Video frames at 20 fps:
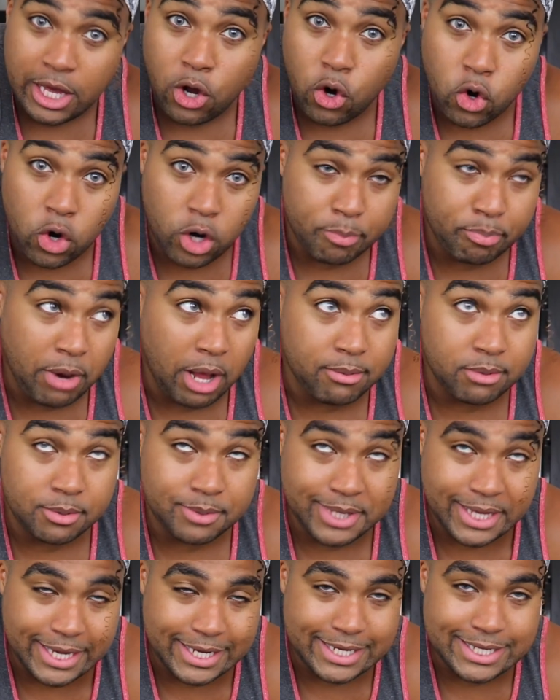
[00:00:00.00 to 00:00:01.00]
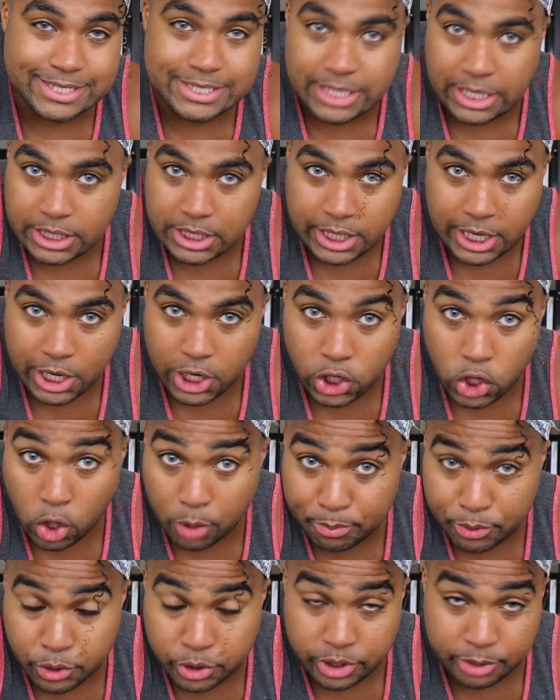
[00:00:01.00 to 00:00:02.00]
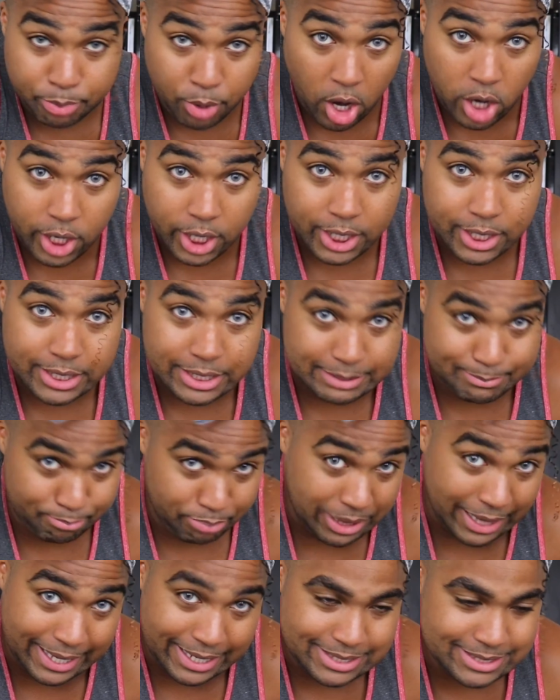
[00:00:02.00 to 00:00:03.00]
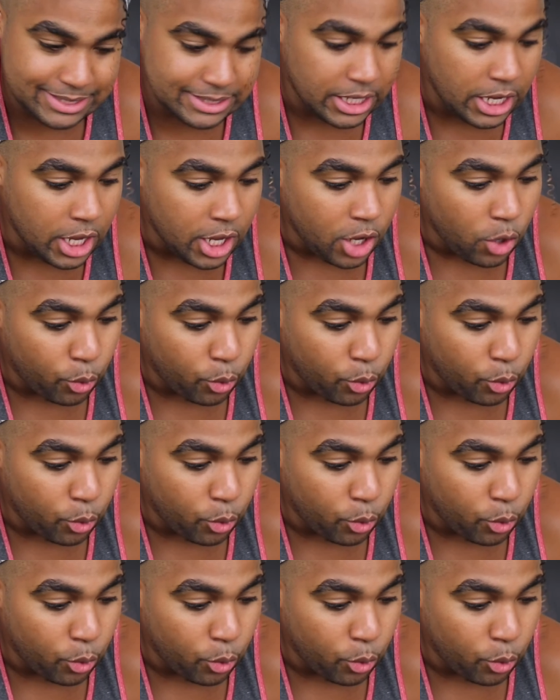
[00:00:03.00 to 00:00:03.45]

or probably any skincare or beauty product place,